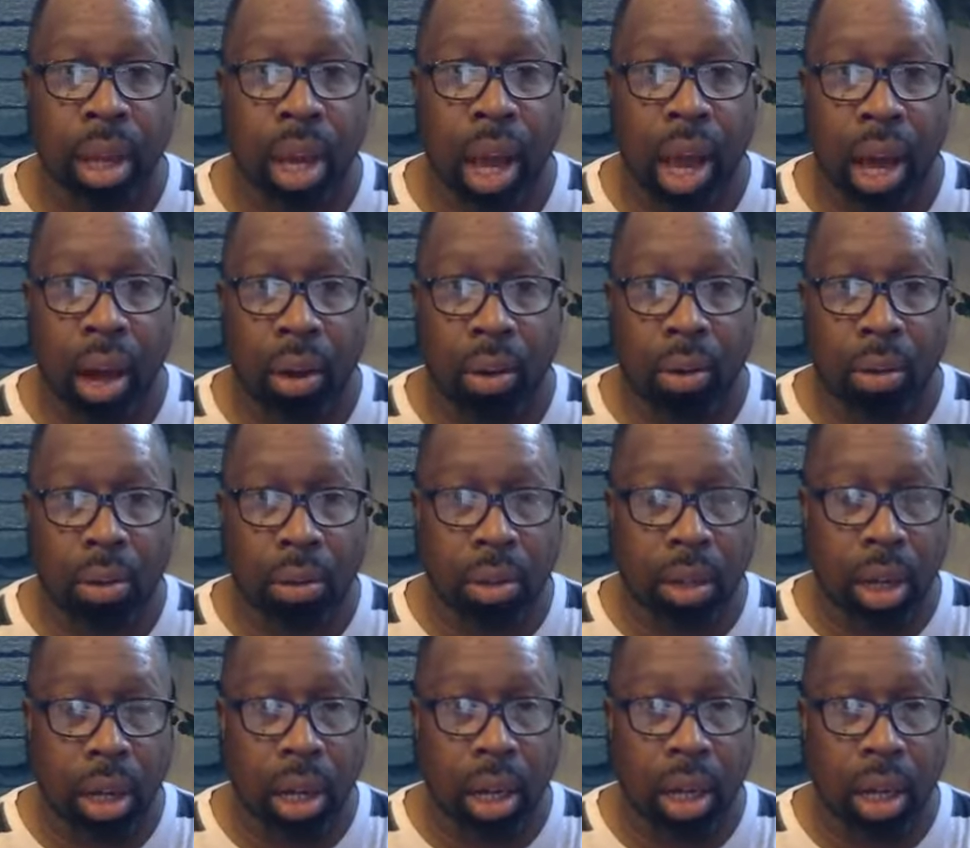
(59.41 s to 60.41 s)
how
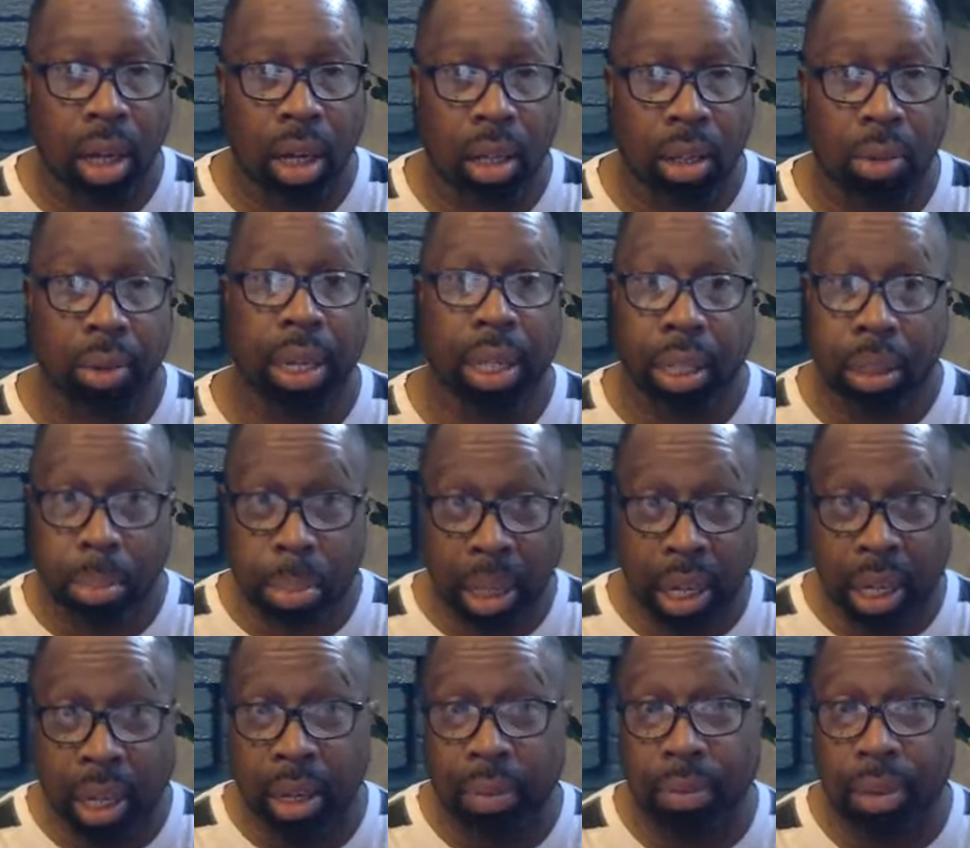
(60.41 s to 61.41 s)
uh, great the
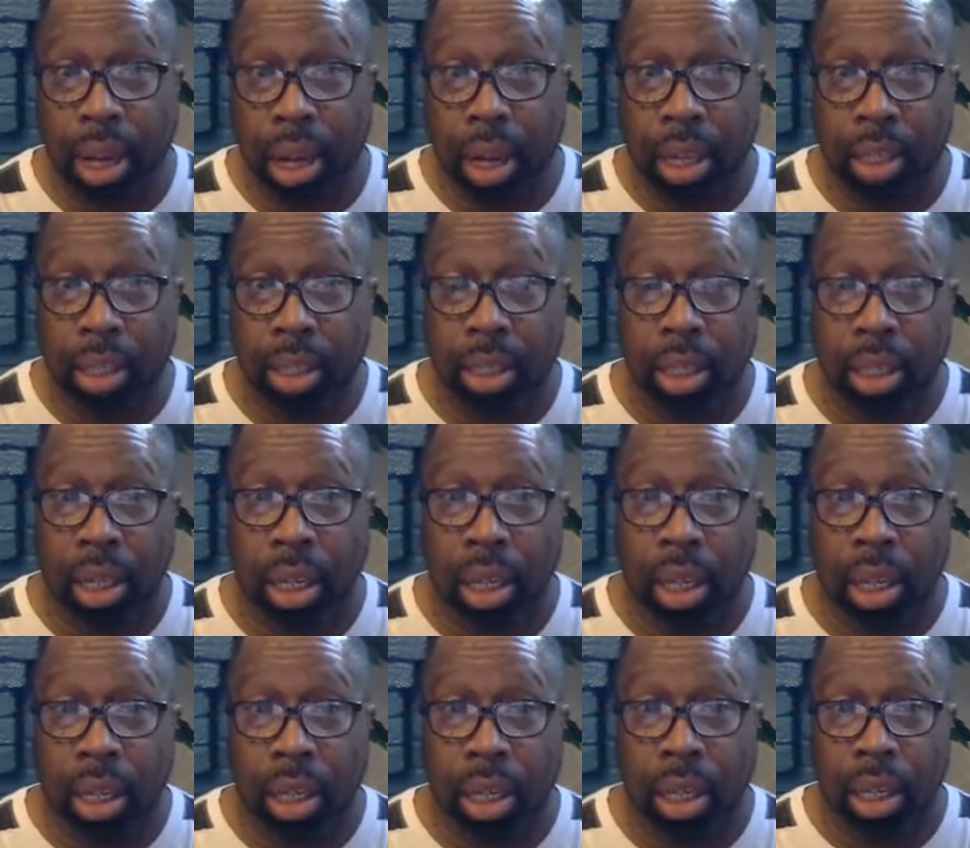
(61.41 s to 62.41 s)
plan of God
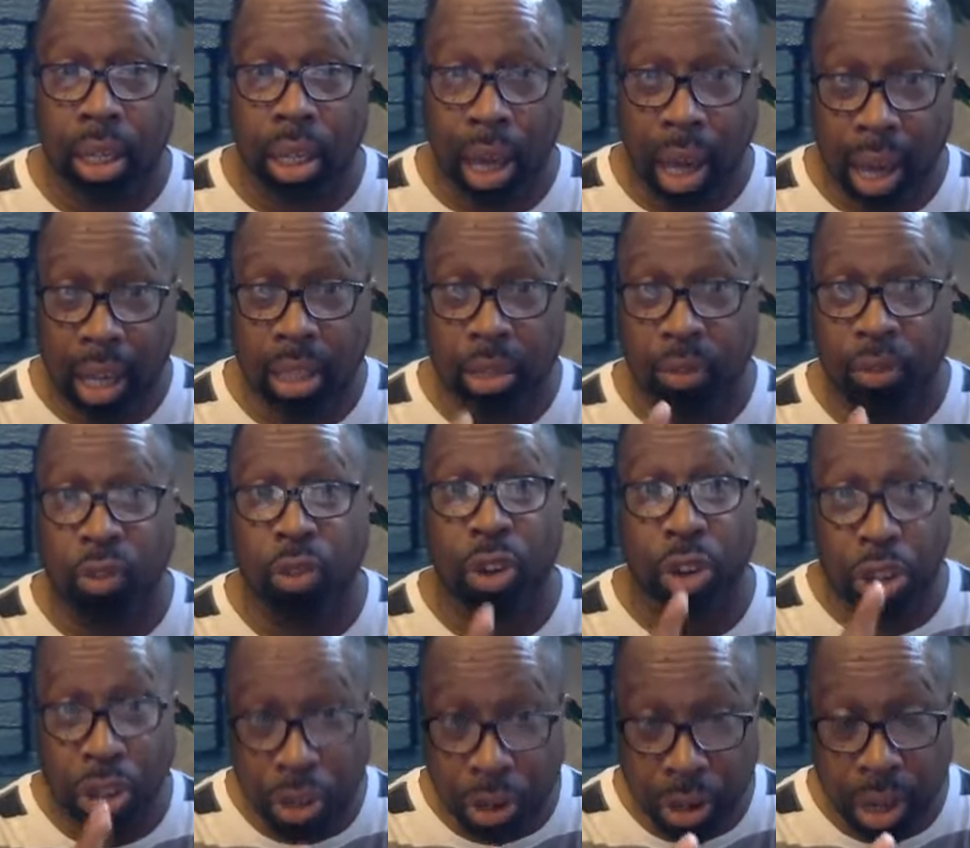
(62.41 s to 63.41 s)
eh, has for
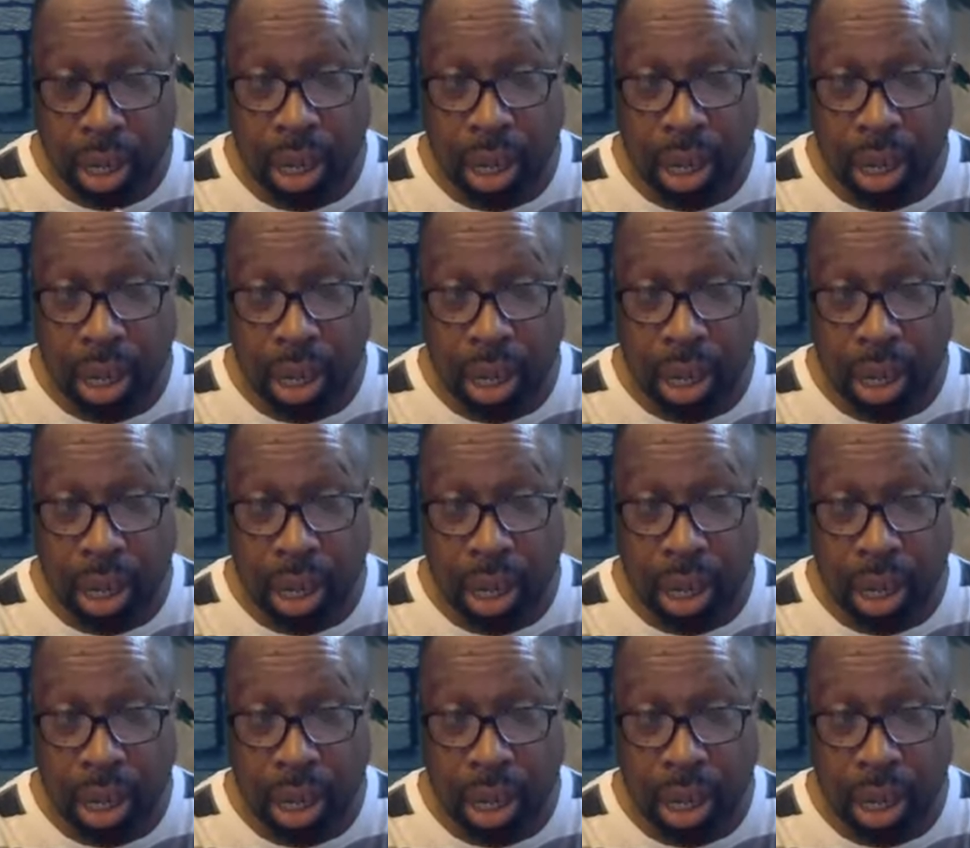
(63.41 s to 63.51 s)
your